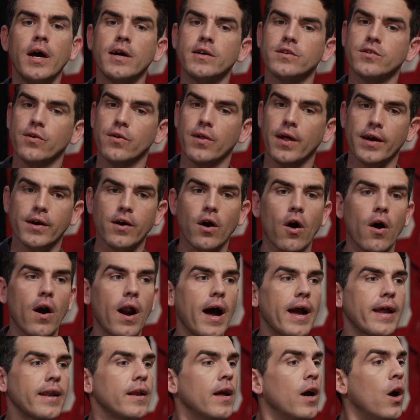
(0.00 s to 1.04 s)
So you're like, all
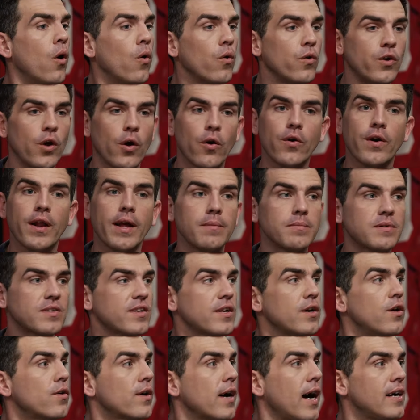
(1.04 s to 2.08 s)
right, Notre Dame
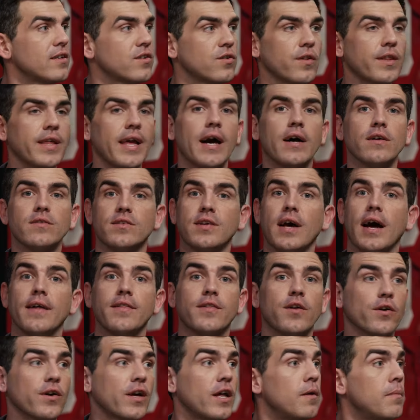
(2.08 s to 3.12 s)
skill guys on the outside,
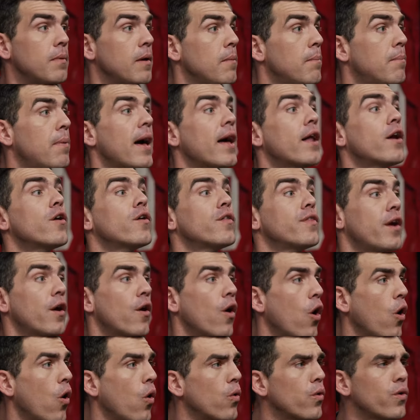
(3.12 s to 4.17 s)
they're going to be better. They're
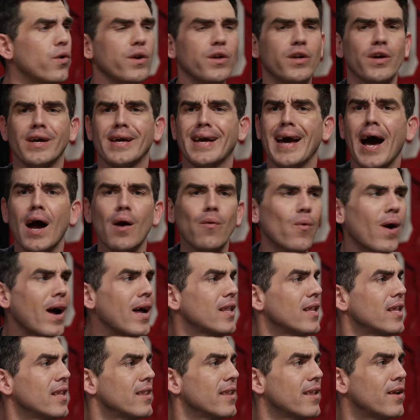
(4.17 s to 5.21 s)
older. You got
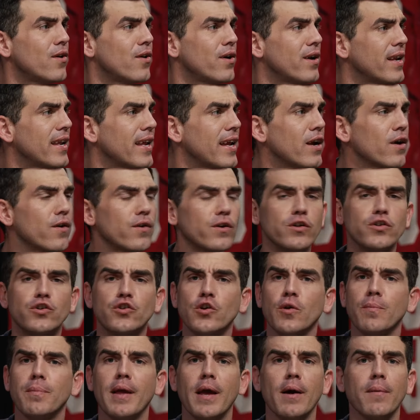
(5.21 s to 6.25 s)
Riley Leonard in here. You
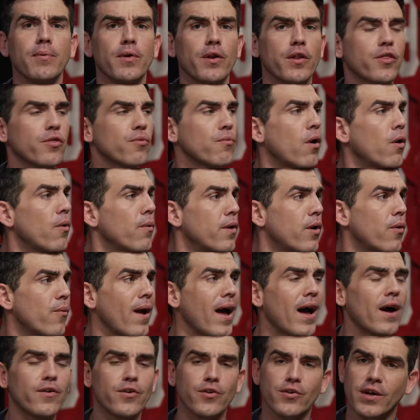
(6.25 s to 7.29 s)
should be able to throw it around.